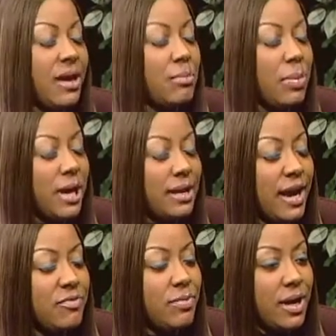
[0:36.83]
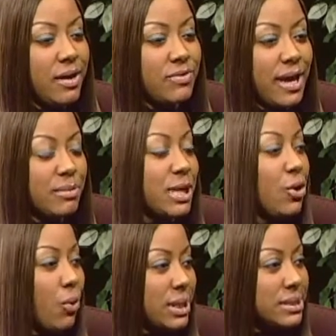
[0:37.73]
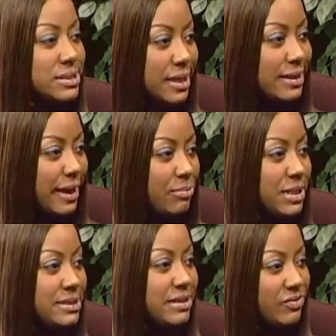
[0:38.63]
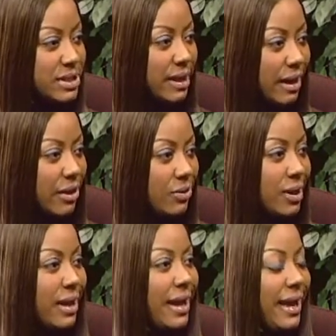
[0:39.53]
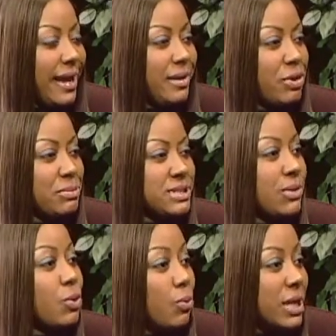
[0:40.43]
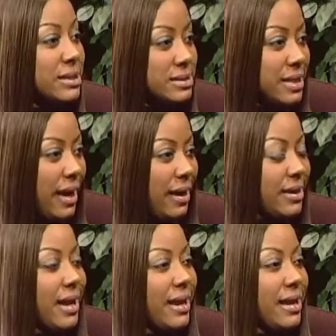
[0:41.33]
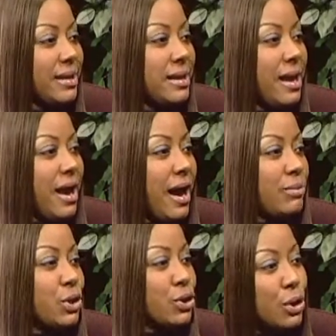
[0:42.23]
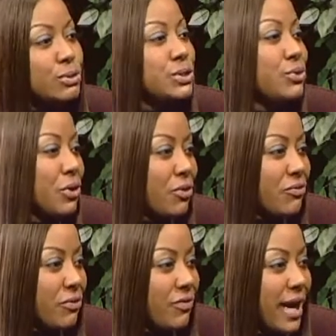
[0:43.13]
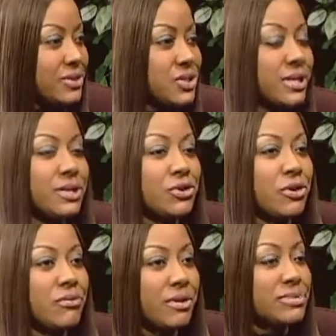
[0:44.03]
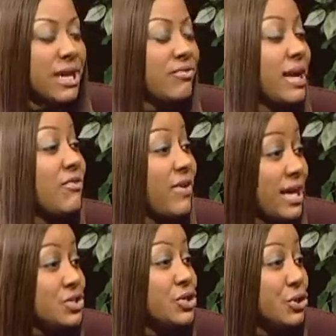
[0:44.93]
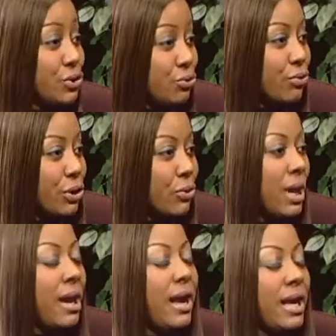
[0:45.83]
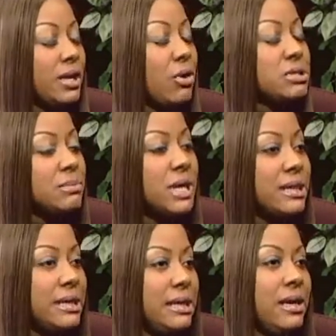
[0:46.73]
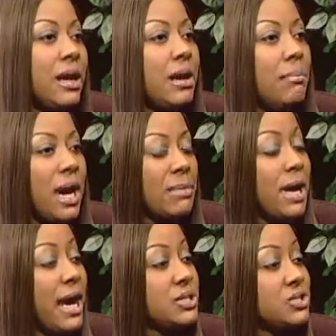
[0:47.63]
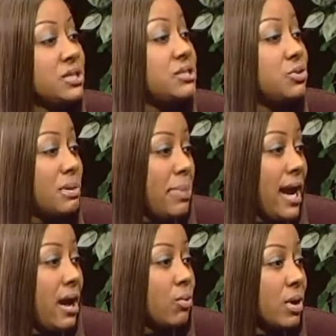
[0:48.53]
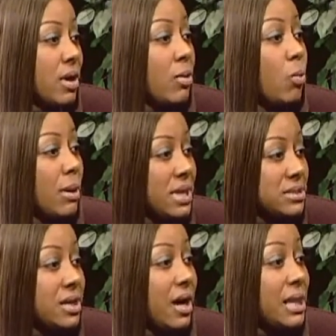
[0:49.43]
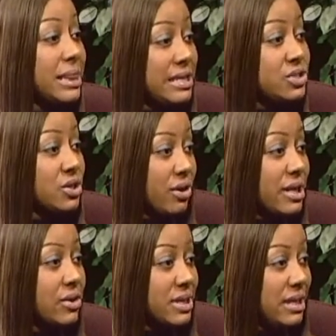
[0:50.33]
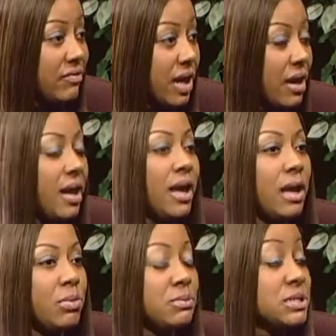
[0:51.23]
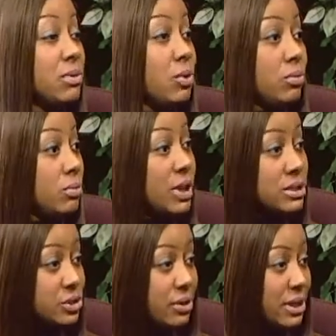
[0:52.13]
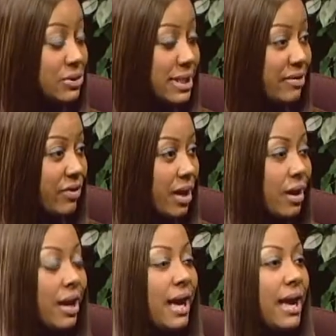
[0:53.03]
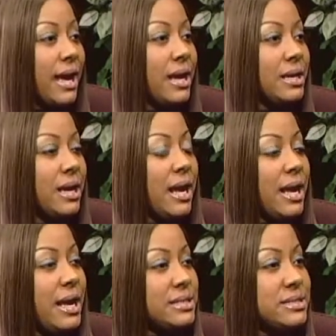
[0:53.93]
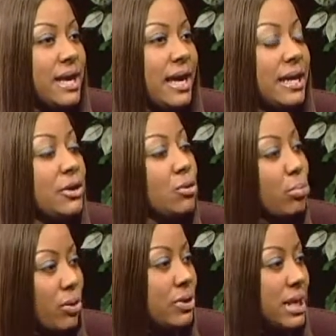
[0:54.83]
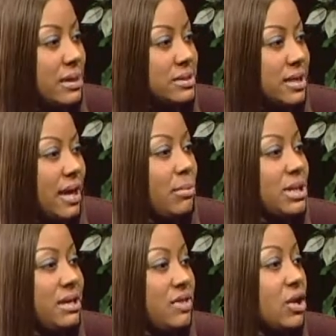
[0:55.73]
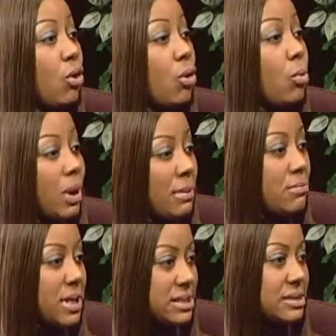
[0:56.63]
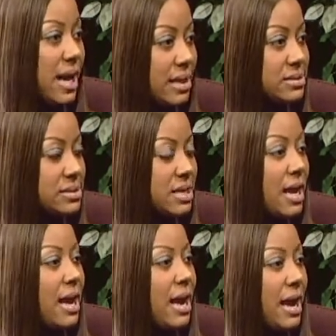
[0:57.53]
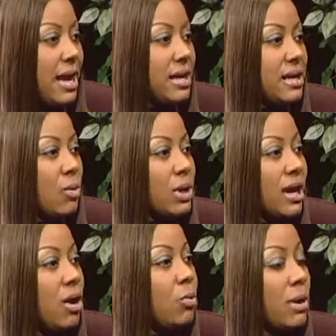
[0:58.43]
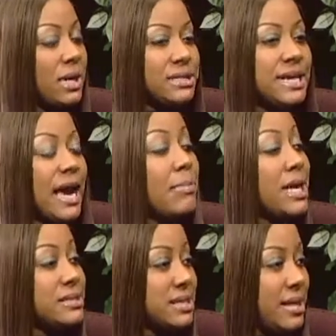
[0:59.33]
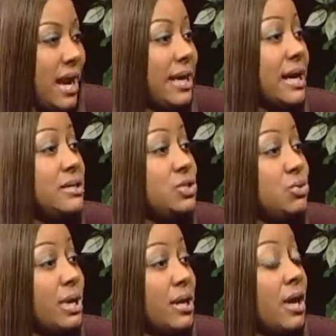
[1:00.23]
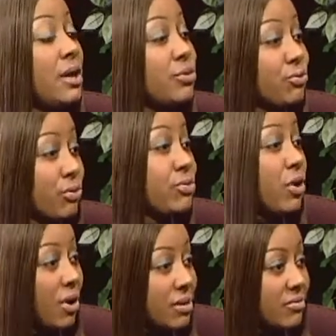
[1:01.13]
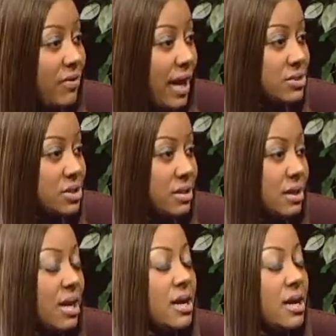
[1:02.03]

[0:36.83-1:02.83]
But I've kind of been coined this nickname, the Diva Dell. And people say, well, what is that? And I'm your go-to girl for fashion. You're kind of like a fashion guru. And ultimately, my passion is to empower women to unleash their inner diva. And people say, well, what is your inner diva? And it's that inner brilliance that I believe that all women possess. And I want to help women tap into that, and I do it through the art of fashion.